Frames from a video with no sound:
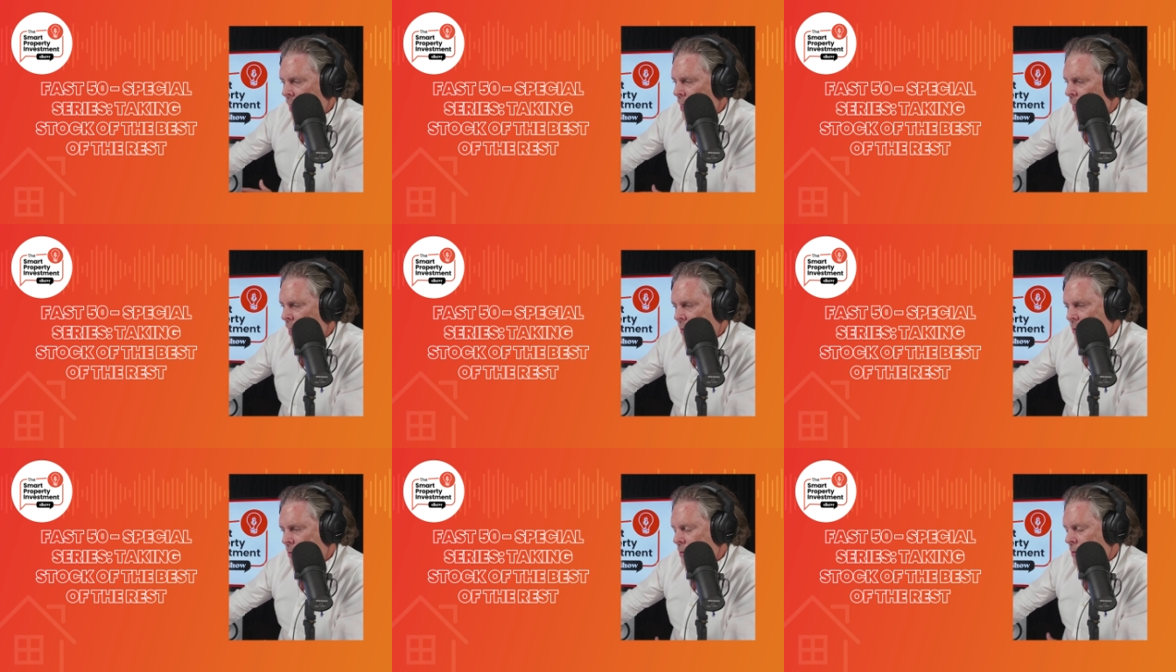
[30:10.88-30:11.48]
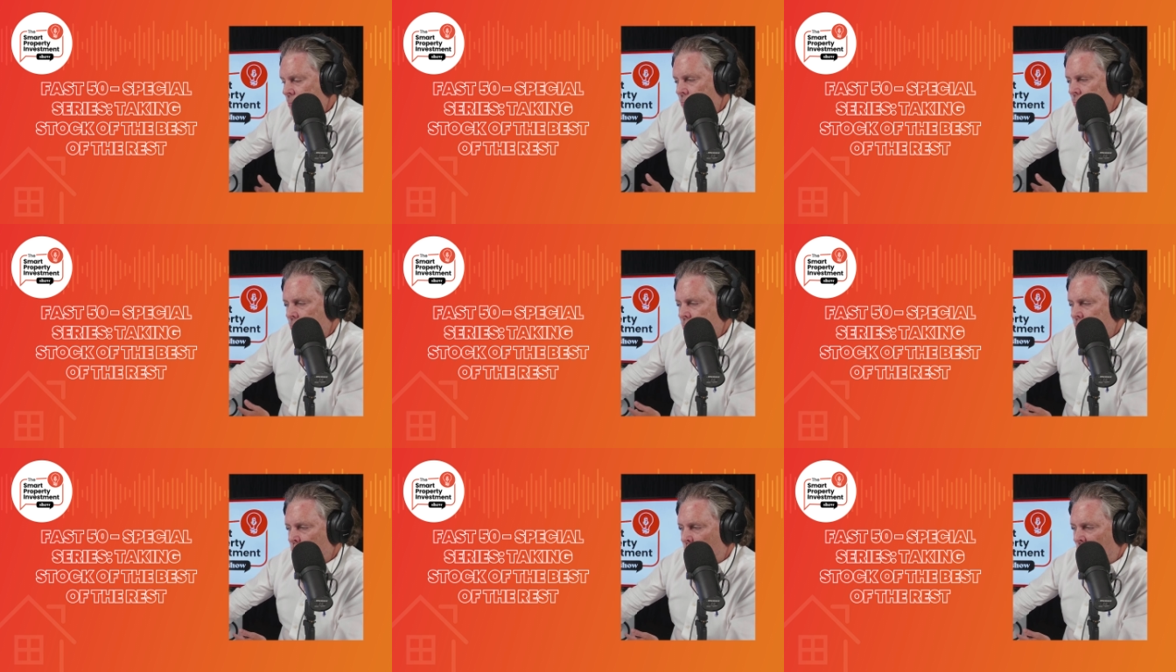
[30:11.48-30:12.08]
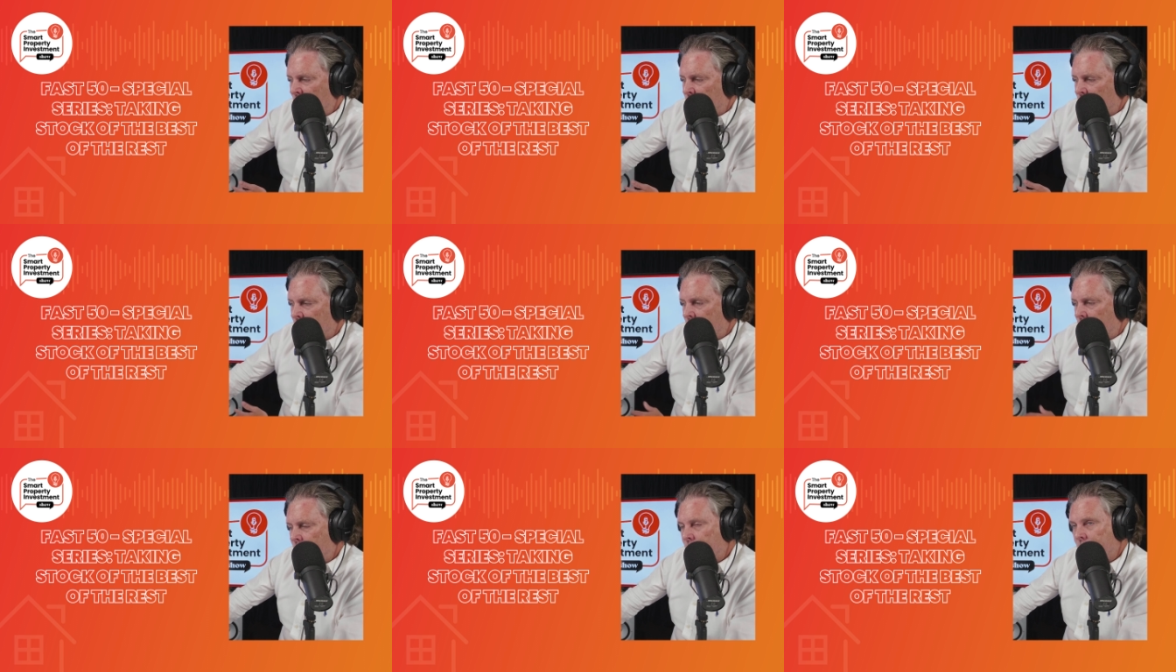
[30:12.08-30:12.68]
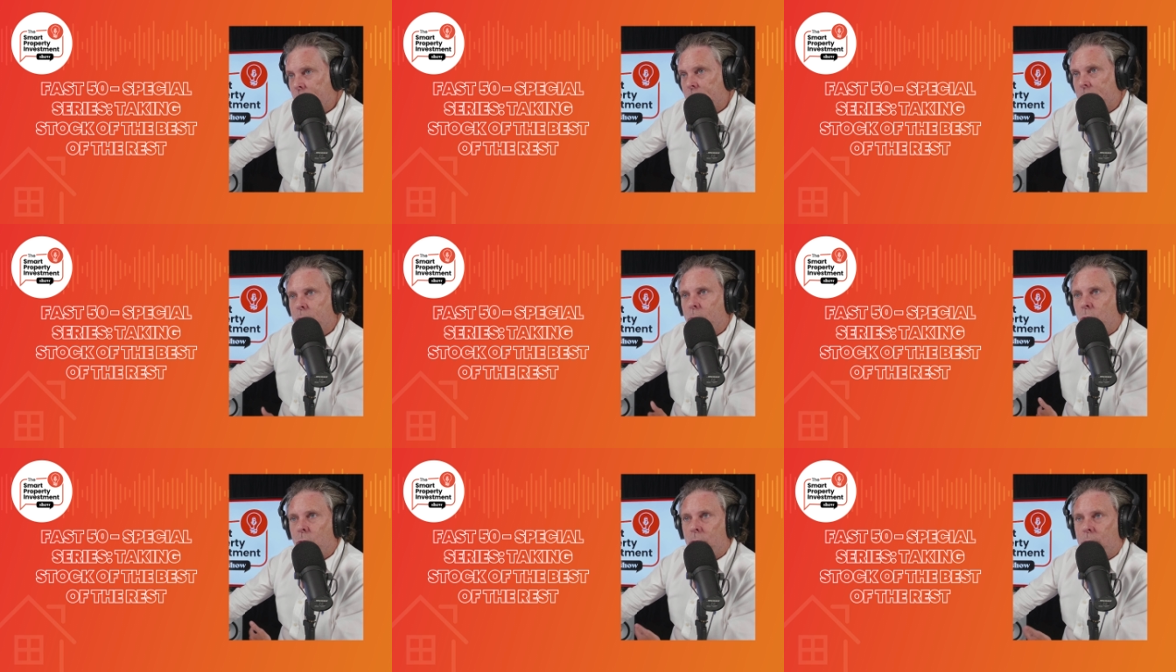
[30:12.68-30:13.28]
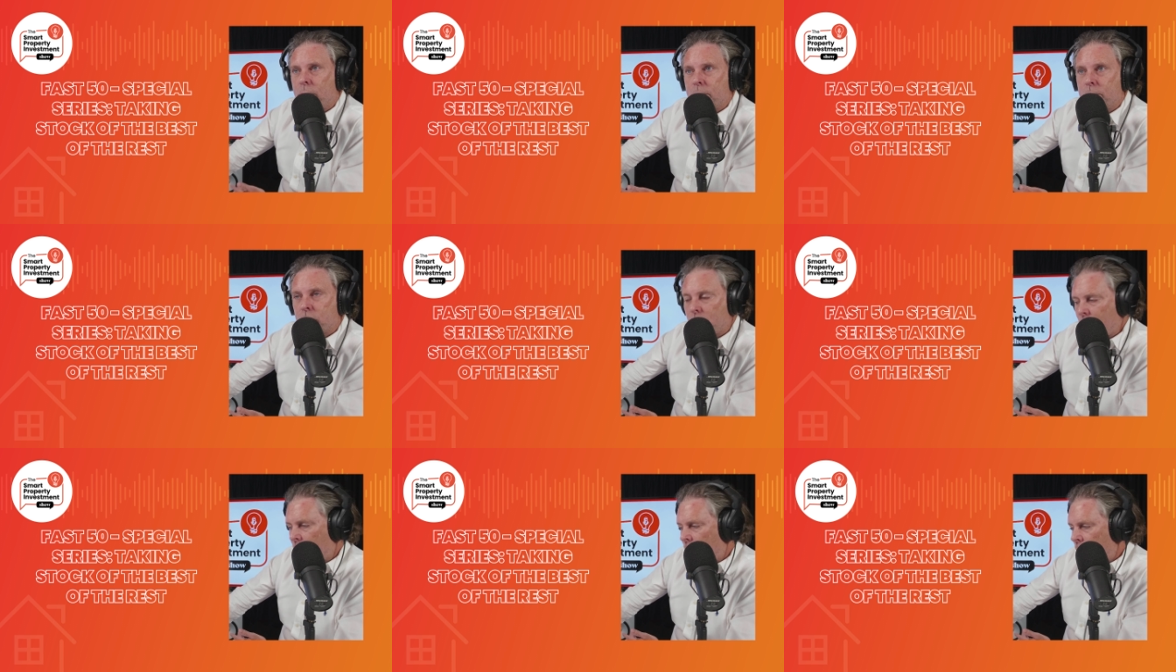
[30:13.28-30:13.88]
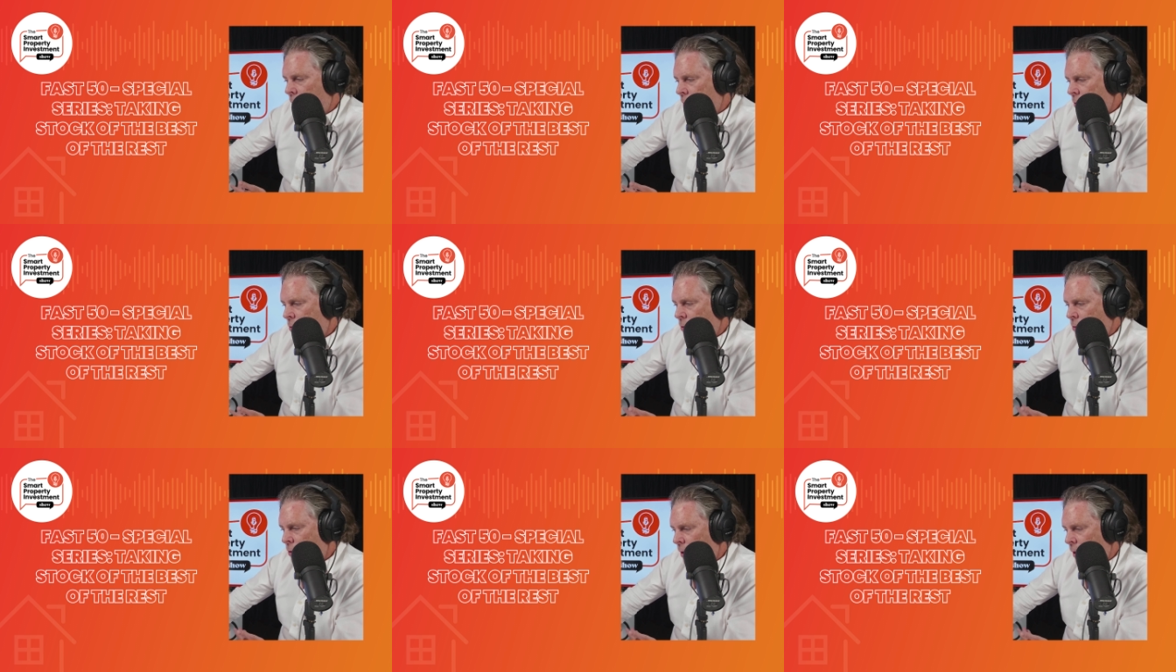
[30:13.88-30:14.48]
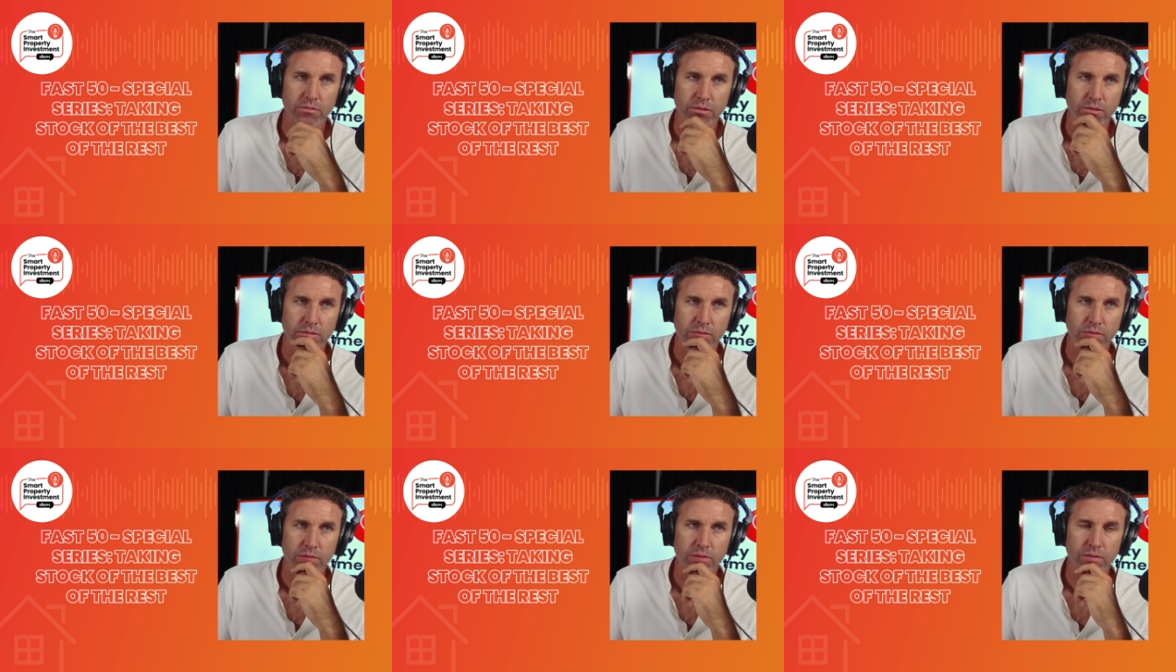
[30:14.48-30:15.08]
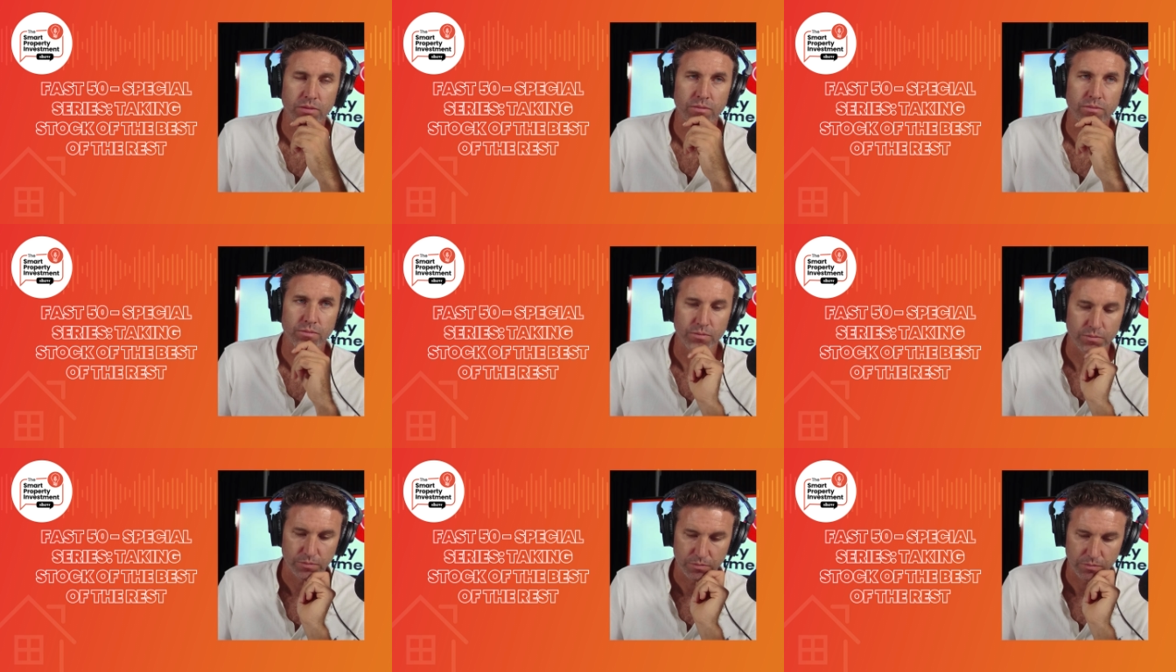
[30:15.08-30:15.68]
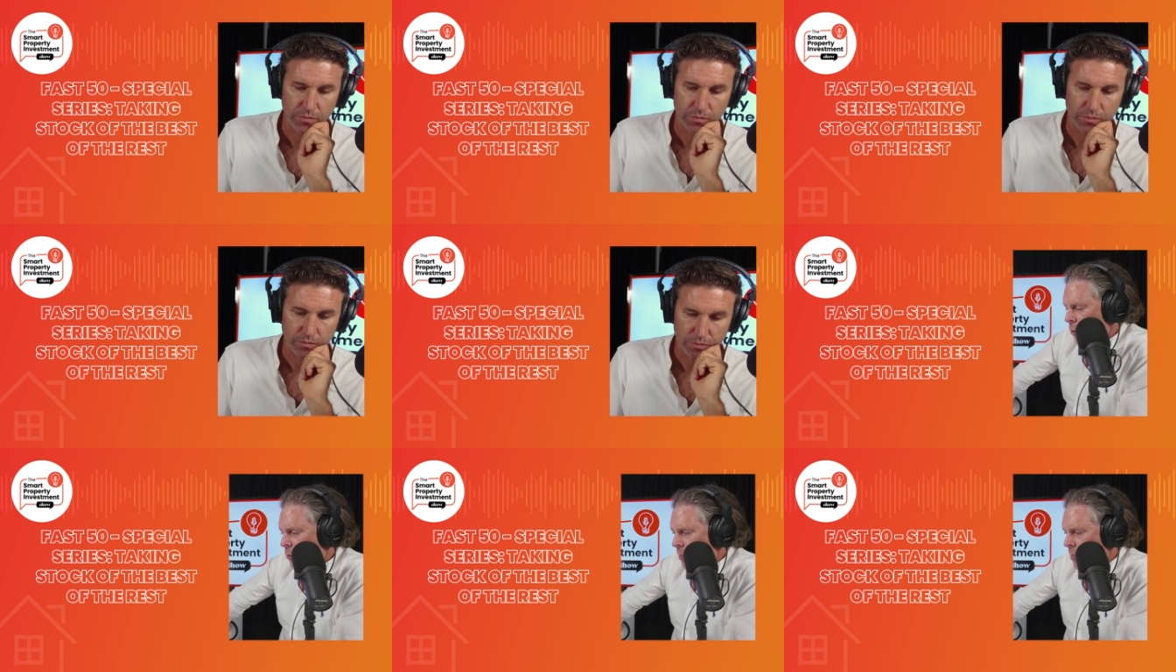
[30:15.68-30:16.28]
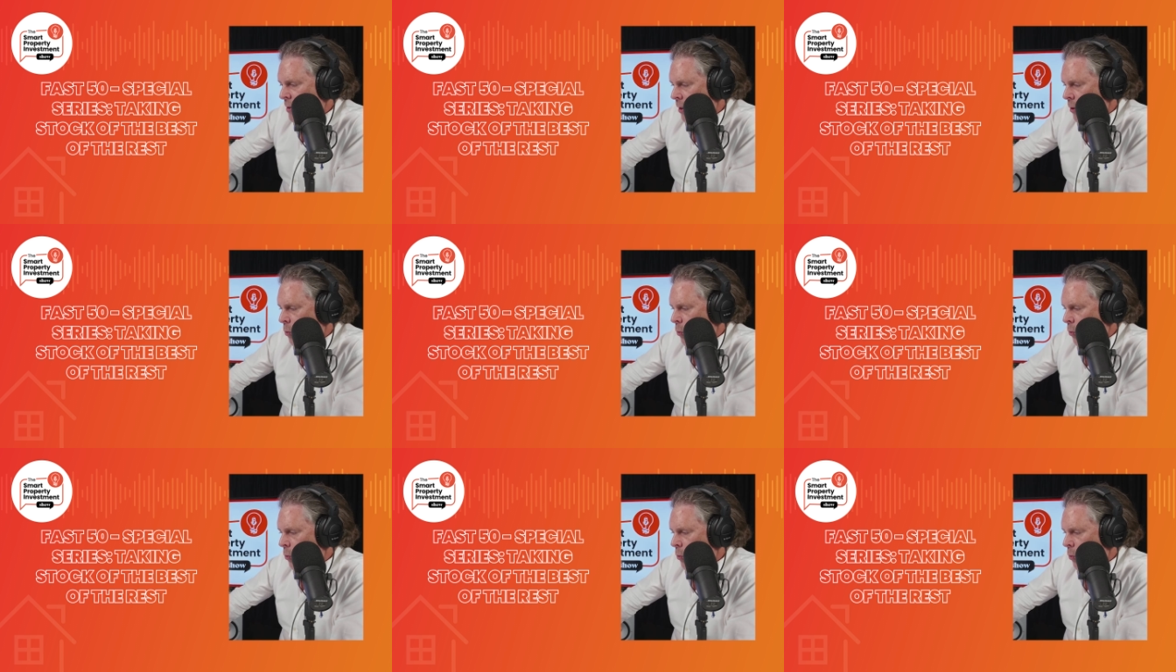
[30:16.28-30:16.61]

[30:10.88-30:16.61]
again has more affluent areas and more Definitely. sort of lower yeah. socioeconomic areas. So 2.3